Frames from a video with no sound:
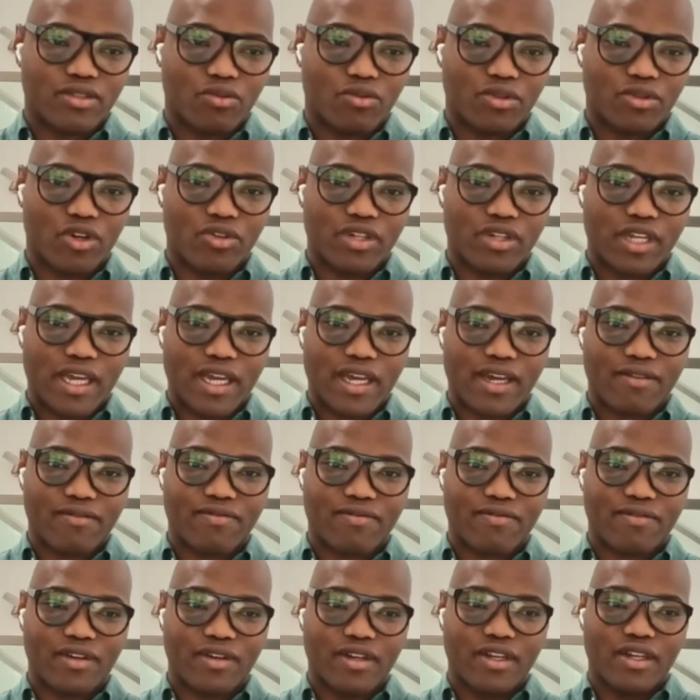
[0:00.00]
We don't have
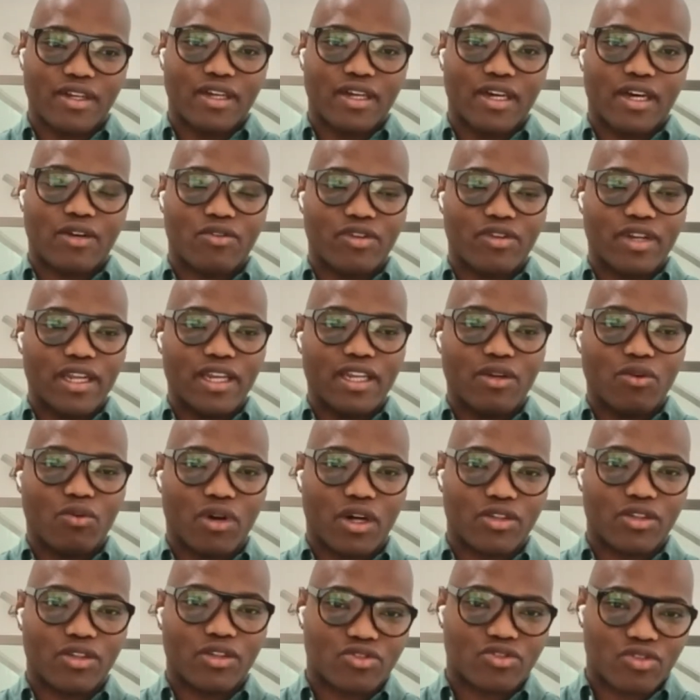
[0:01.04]
a really
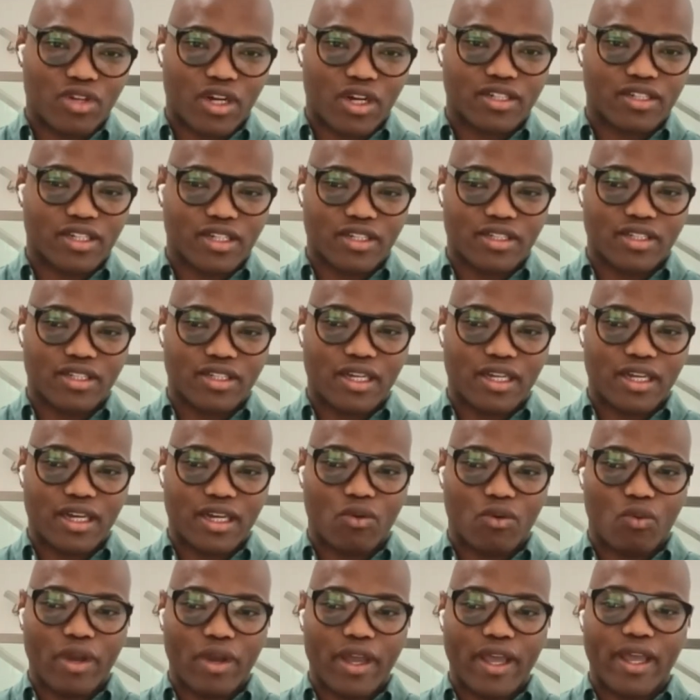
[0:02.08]
well-structured
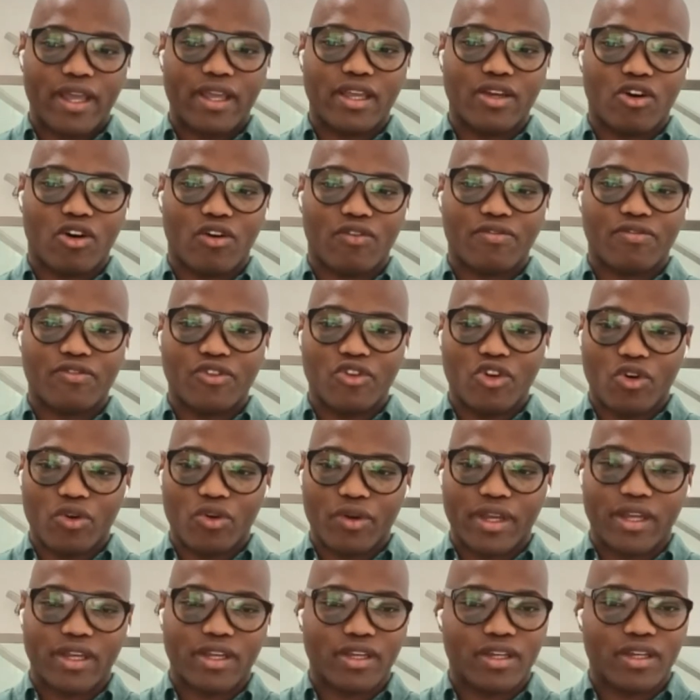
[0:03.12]
way of
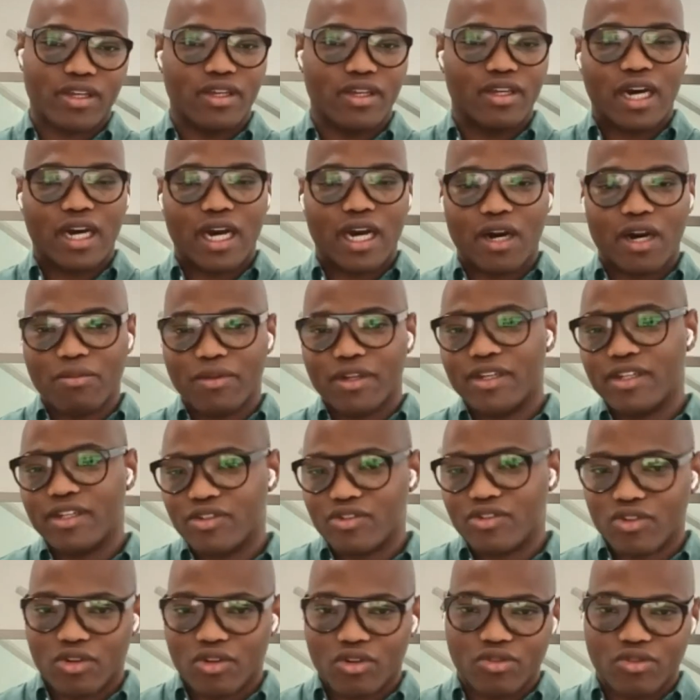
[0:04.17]
knowing how many
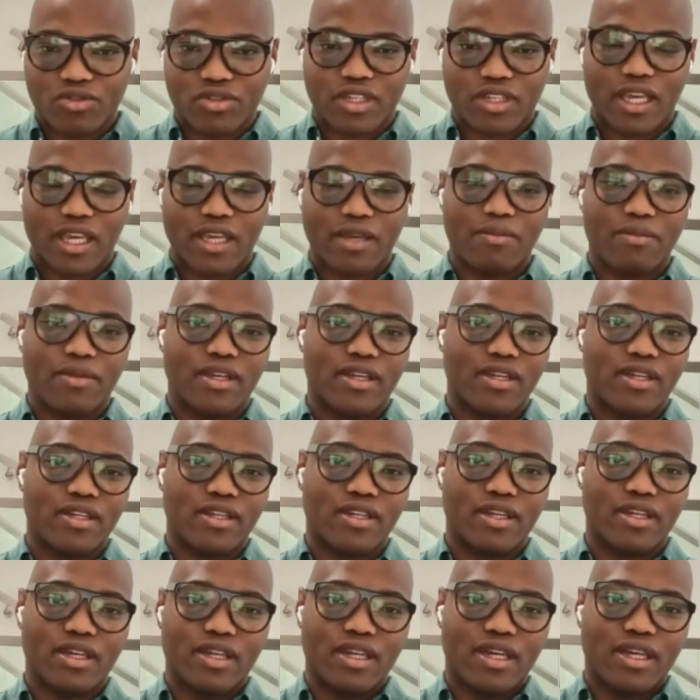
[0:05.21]
drones came
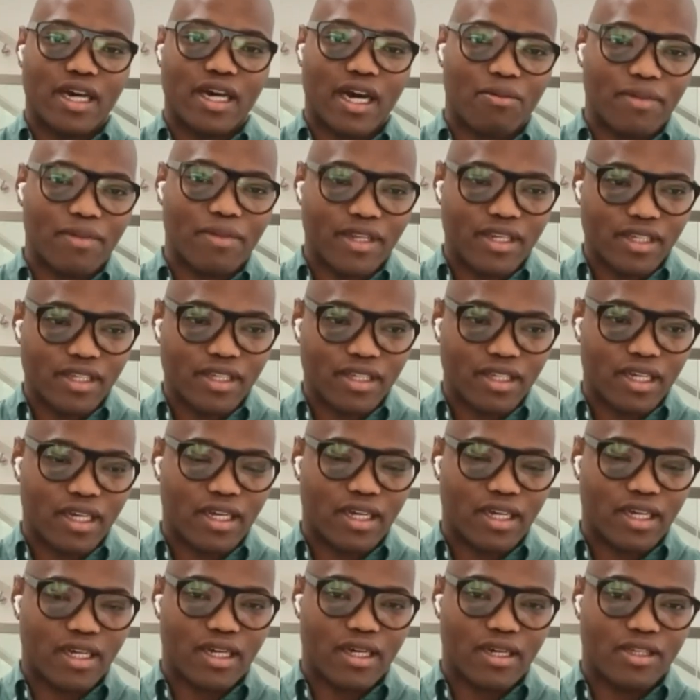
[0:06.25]
in, how many,
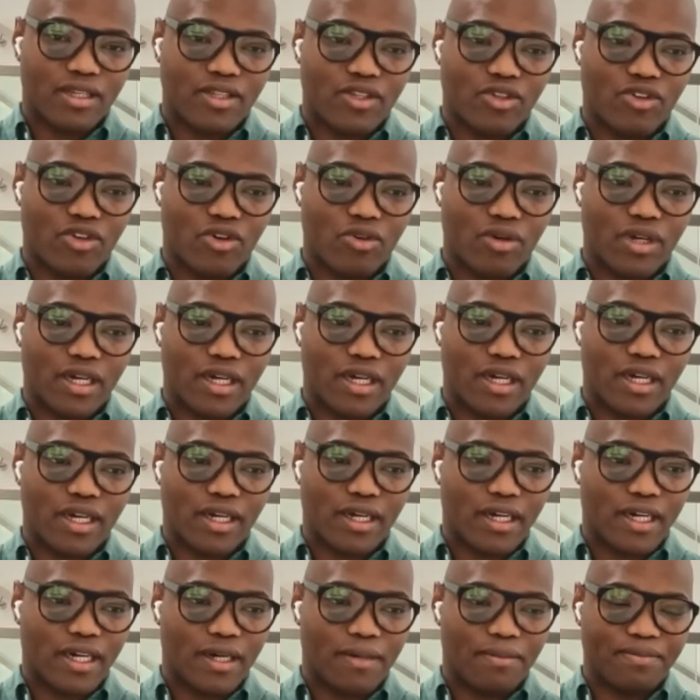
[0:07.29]

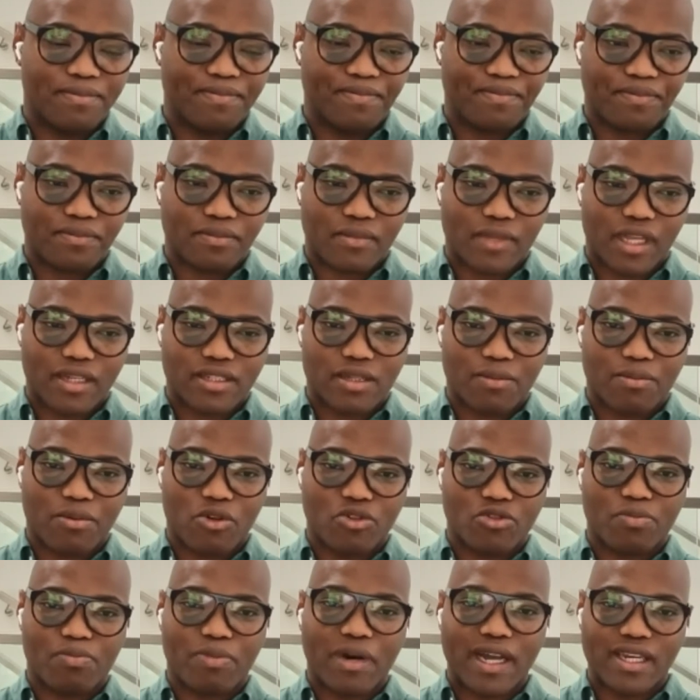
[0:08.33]
I
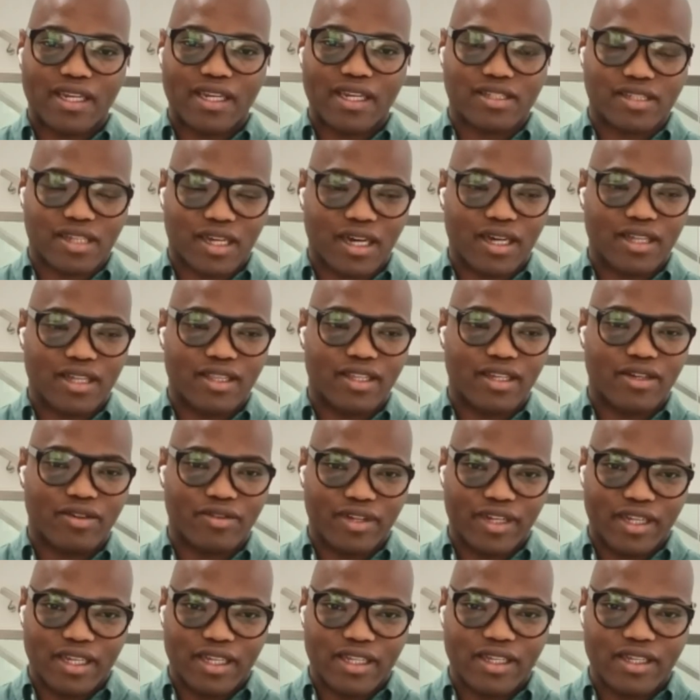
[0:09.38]
suppose, pilots are there
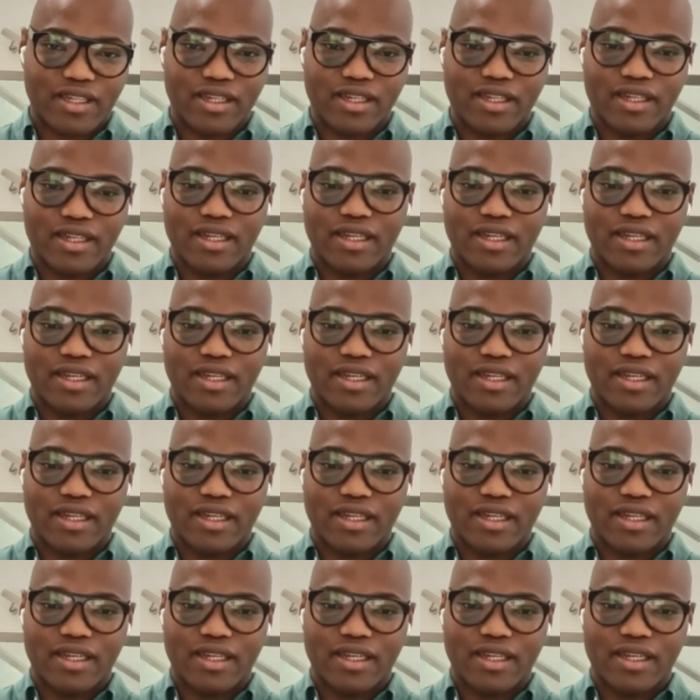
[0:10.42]
really.